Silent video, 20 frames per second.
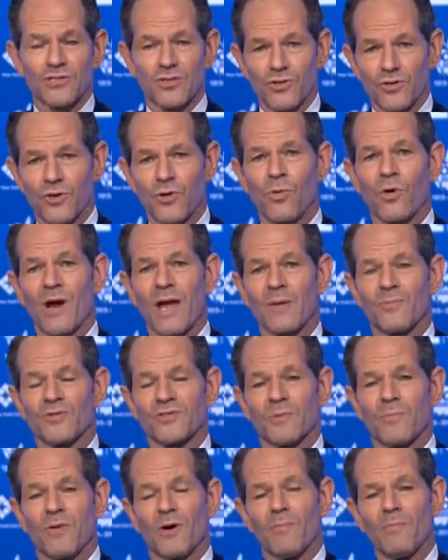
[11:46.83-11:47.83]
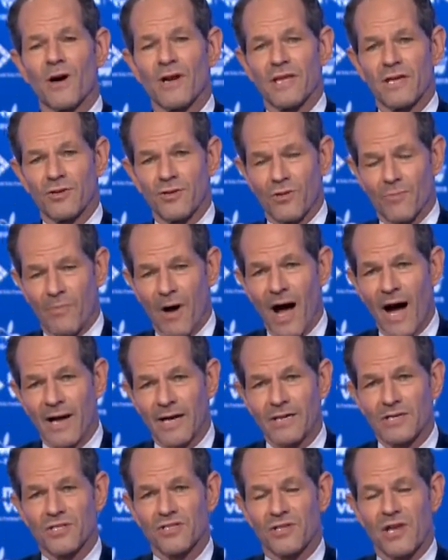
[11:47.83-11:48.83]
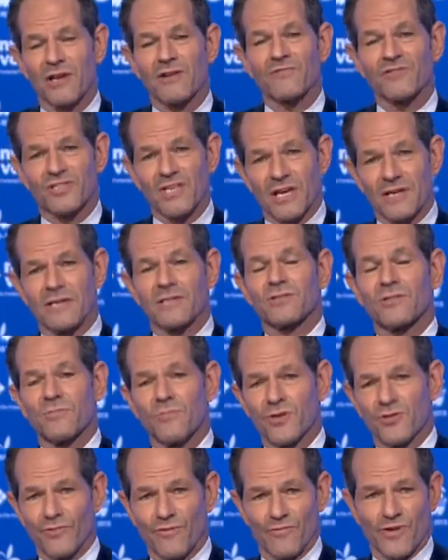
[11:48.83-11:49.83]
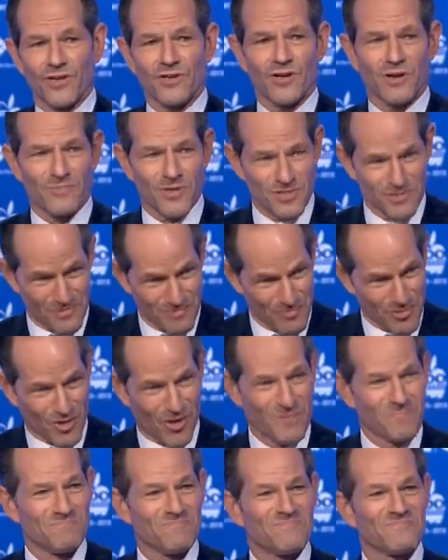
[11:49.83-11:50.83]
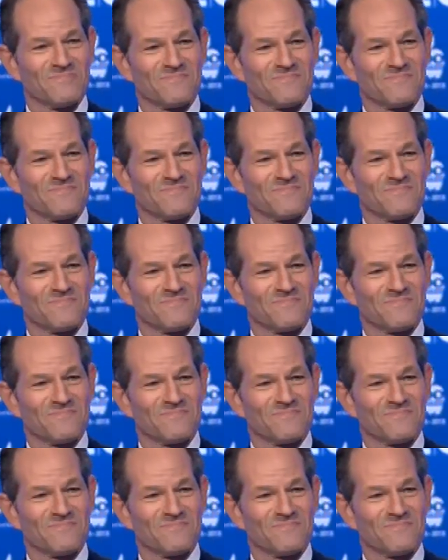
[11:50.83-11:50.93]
so you were able to put money in your pocket instead of sending it to mutual fund companies. Sorry.